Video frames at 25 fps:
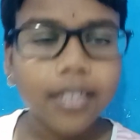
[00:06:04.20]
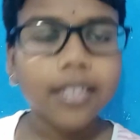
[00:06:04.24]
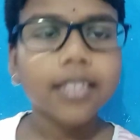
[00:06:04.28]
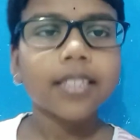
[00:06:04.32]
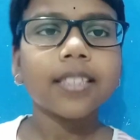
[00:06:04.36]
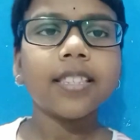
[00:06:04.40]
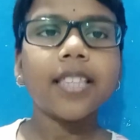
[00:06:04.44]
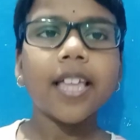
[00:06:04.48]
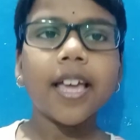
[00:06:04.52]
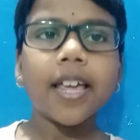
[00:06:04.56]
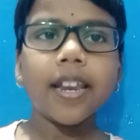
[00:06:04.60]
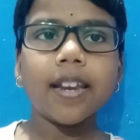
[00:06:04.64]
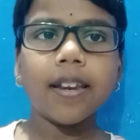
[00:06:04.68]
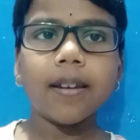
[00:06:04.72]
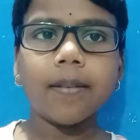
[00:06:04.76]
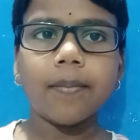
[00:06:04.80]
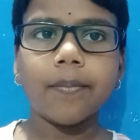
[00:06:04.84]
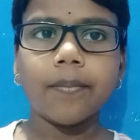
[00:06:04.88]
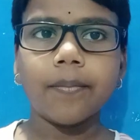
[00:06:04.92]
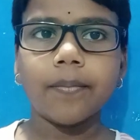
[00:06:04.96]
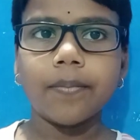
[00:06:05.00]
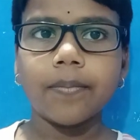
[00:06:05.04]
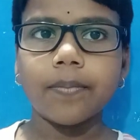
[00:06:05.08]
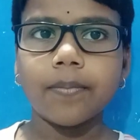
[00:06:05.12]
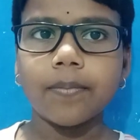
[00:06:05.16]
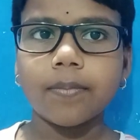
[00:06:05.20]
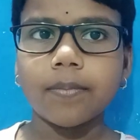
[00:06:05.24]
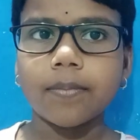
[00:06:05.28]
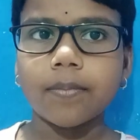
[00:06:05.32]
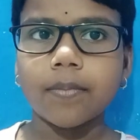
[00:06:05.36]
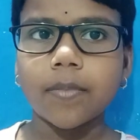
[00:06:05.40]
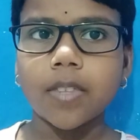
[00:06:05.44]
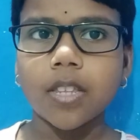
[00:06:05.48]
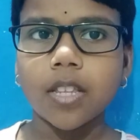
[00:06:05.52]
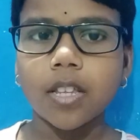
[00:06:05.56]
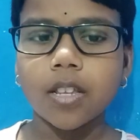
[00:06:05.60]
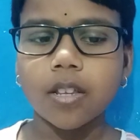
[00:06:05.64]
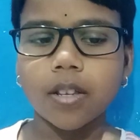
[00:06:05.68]
then
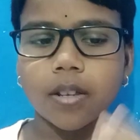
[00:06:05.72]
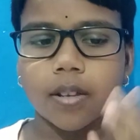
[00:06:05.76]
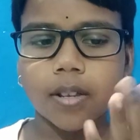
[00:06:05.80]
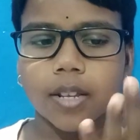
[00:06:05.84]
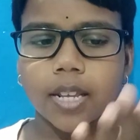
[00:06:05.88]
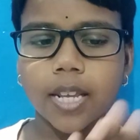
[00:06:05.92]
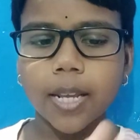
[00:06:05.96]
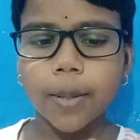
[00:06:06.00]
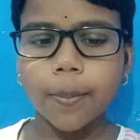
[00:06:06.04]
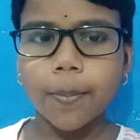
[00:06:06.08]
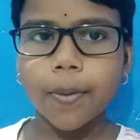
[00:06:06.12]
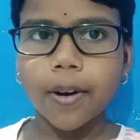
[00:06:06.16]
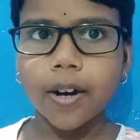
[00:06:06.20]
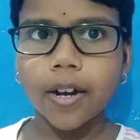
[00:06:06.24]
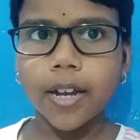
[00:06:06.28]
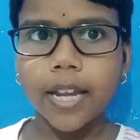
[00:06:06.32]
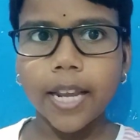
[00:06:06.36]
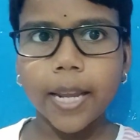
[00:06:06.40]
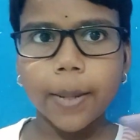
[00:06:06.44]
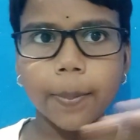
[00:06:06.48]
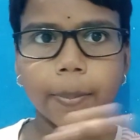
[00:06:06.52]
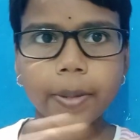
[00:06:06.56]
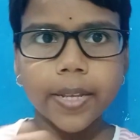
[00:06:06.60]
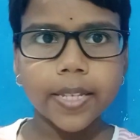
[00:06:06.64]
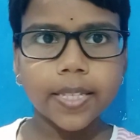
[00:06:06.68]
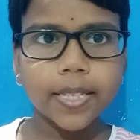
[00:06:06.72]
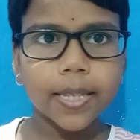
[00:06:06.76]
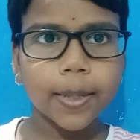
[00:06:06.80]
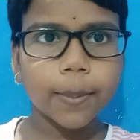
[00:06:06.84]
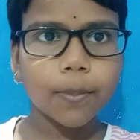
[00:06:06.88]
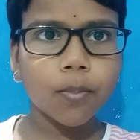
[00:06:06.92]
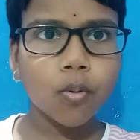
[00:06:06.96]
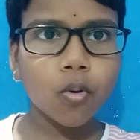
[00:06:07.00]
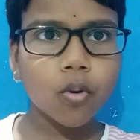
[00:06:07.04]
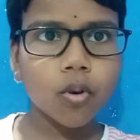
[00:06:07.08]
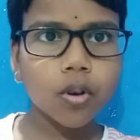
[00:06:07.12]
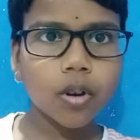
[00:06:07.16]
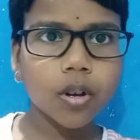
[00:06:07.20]
keep a ABC
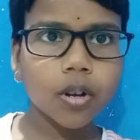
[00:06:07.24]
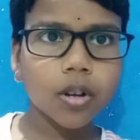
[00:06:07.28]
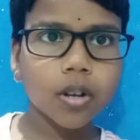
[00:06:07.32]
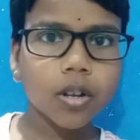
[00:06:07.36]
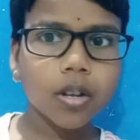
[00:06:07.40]
book,